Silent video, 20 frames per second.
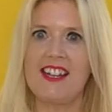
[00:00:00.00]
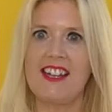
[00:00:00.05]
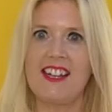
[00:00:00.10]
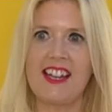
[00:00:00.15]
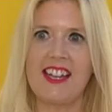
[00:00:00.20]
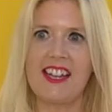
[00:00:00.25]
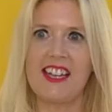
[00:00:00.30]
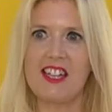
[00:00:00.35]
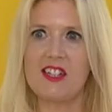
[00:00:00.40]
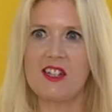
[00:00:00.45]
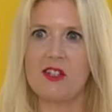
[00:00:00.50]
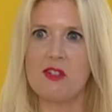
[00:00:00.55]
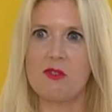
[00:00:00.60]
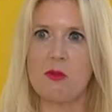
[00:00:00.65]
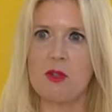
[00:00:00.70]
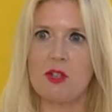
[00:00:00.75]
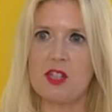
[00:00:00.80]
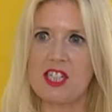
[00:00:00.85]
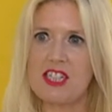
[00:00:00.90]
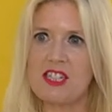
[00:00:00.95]
like you know,
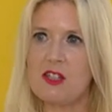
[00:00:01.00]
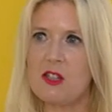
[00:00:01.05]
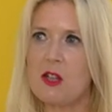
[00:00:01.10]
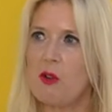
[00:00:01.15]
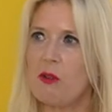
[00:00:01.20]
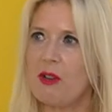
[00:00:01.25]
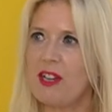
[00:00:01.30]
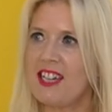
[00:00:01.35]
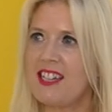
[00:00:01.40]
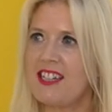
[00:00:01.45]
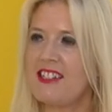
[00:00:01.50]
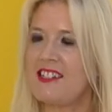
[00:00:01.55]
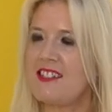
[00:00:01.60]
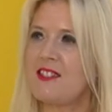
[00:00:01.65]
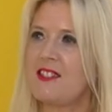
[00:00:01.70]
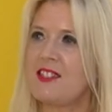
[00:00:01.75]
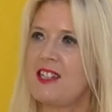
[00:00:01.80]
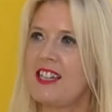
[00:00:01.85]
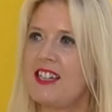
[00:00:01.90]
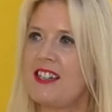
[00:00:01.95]
wanting to go in and
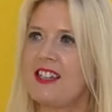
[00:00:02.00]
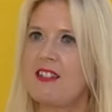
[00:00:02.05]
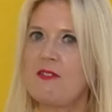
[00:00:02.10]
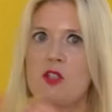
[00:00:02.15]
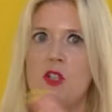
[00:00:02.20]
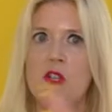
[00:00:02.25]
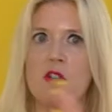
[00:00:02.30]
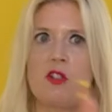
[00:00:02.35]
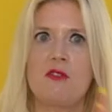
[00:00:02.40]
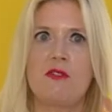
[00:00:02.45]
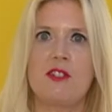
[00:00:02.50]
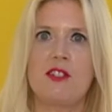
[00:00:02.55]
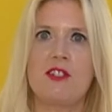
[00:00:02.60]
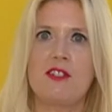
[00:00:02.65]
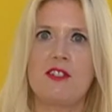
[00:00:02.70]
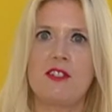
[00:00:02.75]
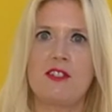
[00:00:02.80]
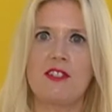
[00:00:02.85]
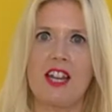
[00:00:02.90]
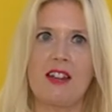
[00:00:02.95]
seeing like
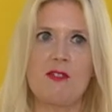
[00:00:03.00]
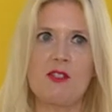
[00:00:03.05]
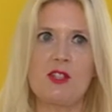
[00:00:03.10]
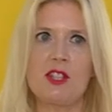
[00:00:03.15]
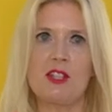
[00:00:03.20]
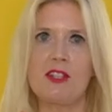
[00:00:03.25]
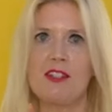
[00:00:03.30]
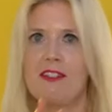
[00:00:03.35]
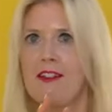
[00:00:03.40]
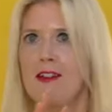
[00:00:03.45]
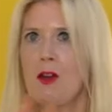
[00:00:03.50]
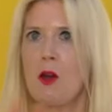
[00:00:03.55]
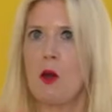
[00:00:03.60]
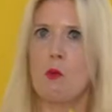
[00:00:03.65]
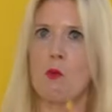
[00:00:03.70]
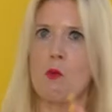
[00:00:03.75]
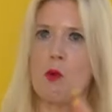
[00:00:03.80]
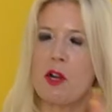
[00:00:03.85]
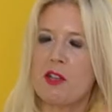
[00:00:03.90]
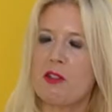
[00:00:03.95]
photographers and having to
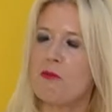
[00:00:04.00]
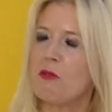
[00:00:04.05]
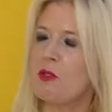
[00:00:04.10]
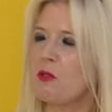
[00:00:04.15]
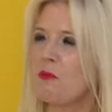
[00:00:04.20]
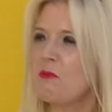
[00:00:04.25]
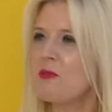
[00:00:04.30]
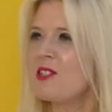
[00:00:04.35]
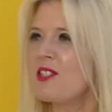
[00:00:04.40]
work at the room.